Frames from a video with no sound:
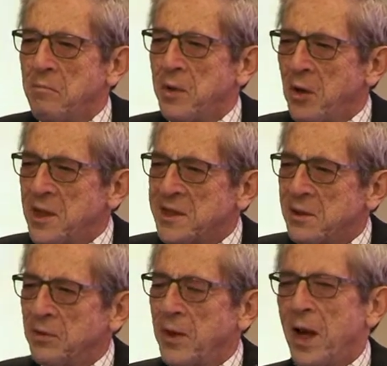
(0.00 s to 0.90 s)
But
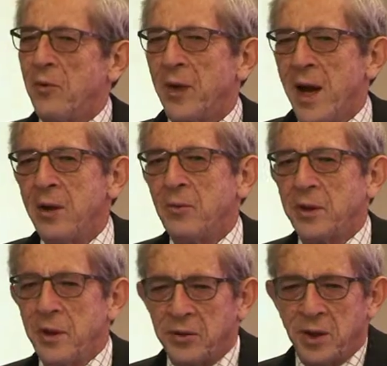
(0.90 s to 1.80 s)
also, what I
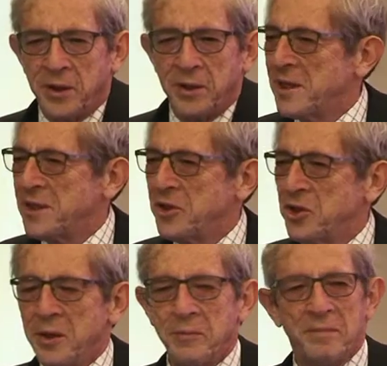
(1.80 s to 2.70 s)
would talk about is
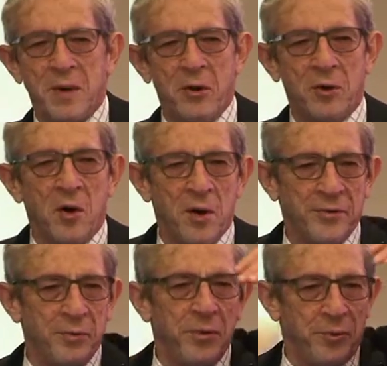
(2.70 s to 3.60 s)
legitimate power all
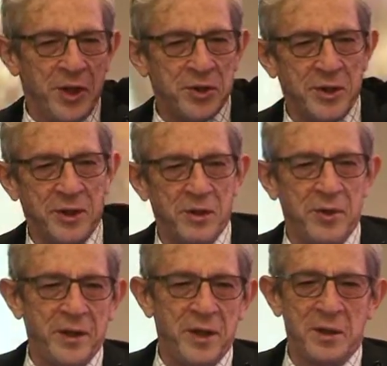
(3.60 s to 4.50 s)
through the region,
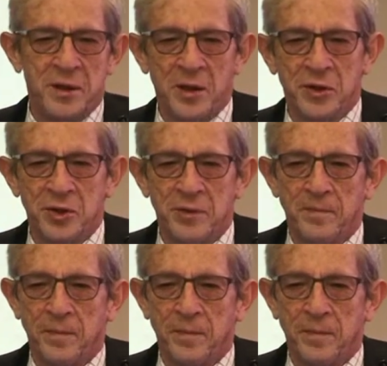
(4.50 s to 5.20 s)
including the Indian Ocean.